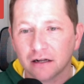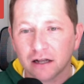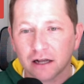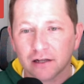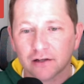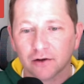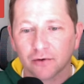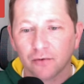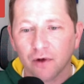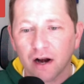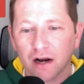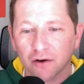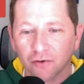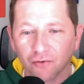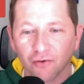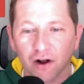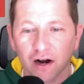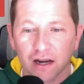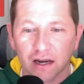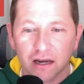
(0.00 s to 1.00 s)
like they're running
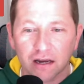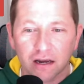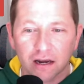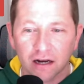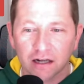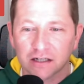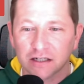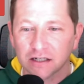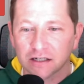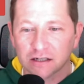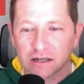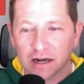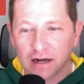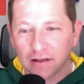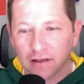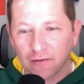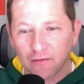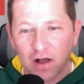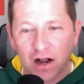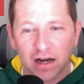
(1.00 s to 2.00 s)
funny. And it's just,
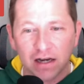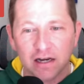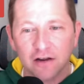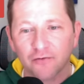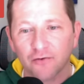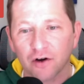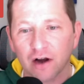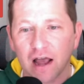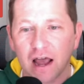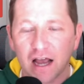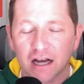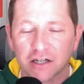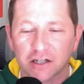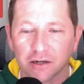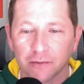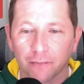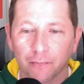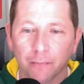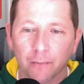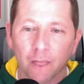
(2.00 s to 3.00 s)
they've got a different
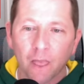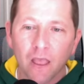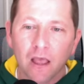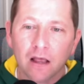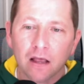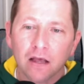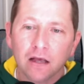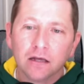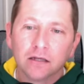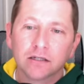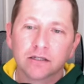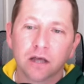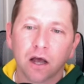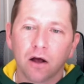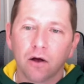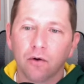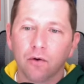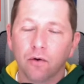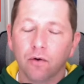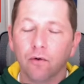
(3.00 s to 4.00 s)
action.
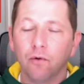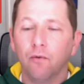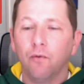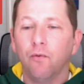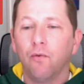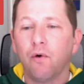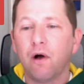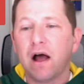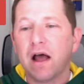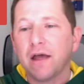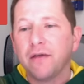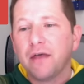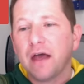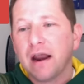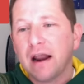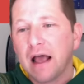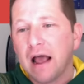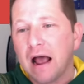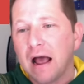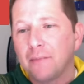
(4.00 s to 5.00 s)
So why that
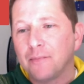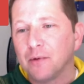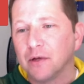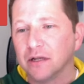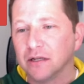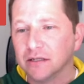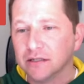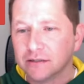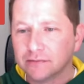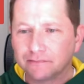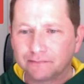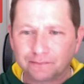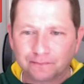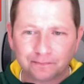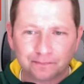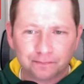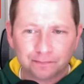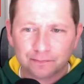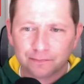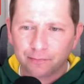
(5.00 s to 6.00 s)
happens,
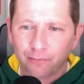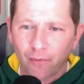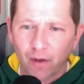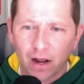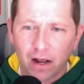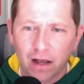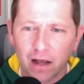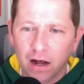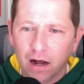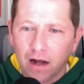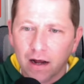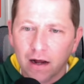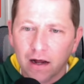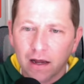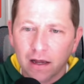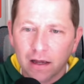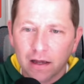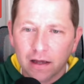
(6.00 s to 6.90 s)
I